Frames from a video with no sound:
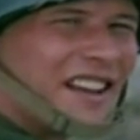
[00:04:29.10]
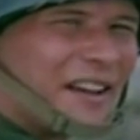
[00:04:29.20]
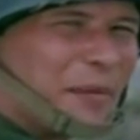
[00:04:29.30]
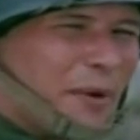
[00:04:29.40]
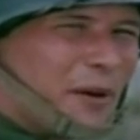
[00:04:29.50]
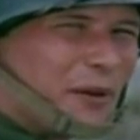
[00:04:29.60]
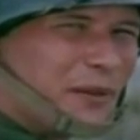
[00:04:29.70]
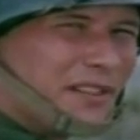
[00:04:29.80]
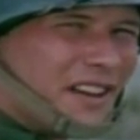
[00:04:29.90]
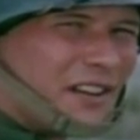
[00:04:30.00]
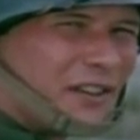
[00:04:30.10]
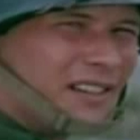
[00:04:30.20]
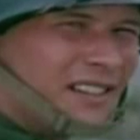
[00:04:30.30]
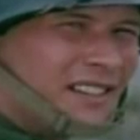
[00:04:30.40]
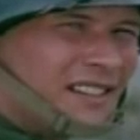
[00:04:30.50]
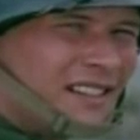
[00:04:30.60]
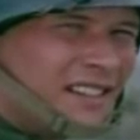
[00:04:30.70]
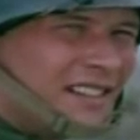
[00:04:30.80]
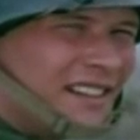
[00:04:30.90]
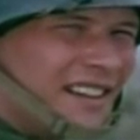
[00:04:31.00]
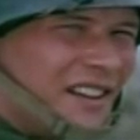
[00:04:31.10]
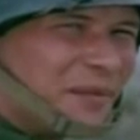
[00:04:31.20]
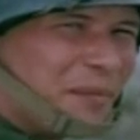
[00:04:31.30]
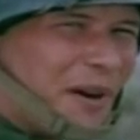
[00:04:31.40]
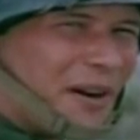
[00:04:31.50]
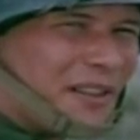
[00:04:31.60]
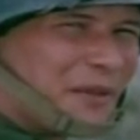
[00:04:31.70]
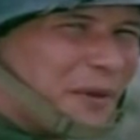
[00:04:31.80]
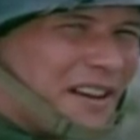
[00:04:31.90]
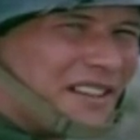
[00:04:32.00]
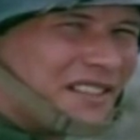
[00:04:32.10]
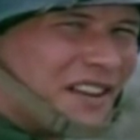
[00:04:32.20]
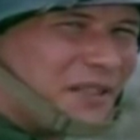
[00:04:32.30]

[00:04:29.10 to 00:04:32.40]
It's like your poetry, General. It isn't part of the 20th